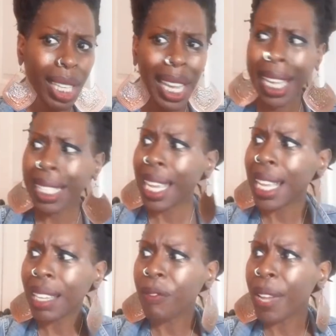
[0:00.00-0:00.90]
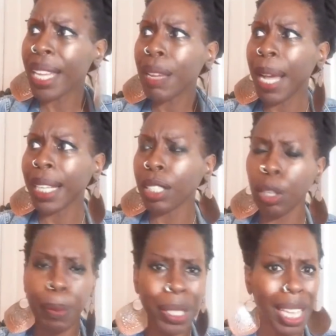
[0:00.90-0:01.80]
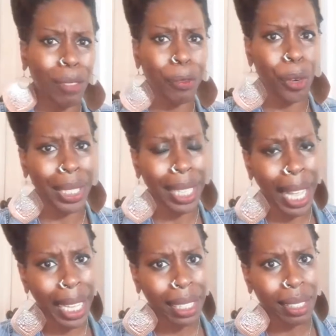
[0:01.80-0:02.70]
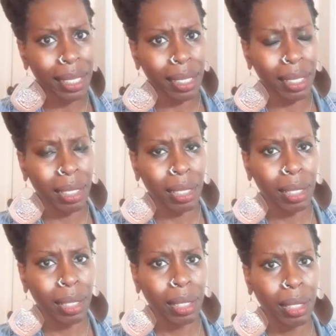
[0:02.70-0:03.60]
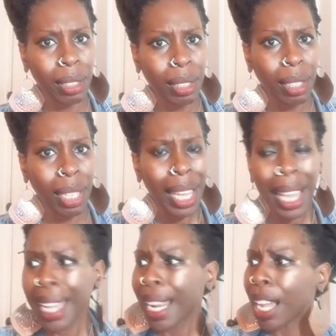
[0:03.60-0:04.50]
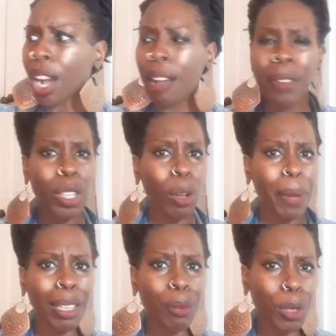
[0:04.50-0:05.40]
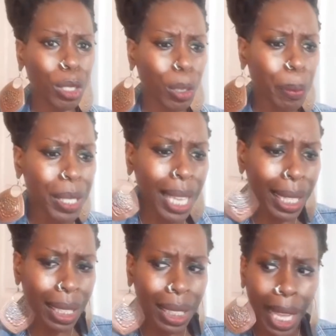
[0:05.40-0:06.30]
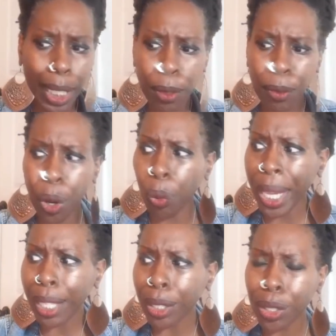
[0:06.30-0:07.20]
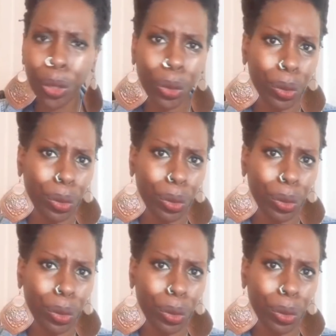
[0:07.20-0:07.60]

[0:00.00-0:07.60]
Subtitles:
It's easy for anybody to pretend for a night. It ain't hard for nobody to pretend to like you for a week or two.